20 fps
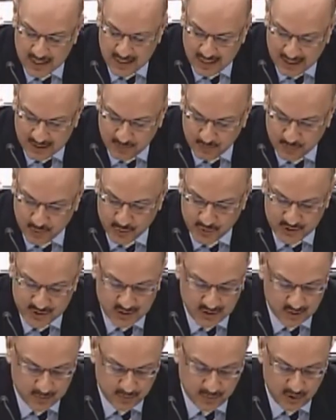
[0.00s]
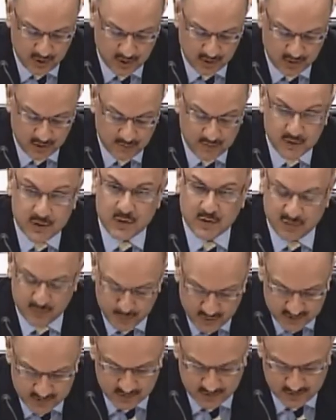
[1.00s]
and boosting the productivity of
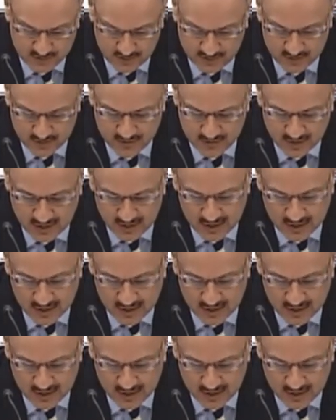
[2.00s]
businesses.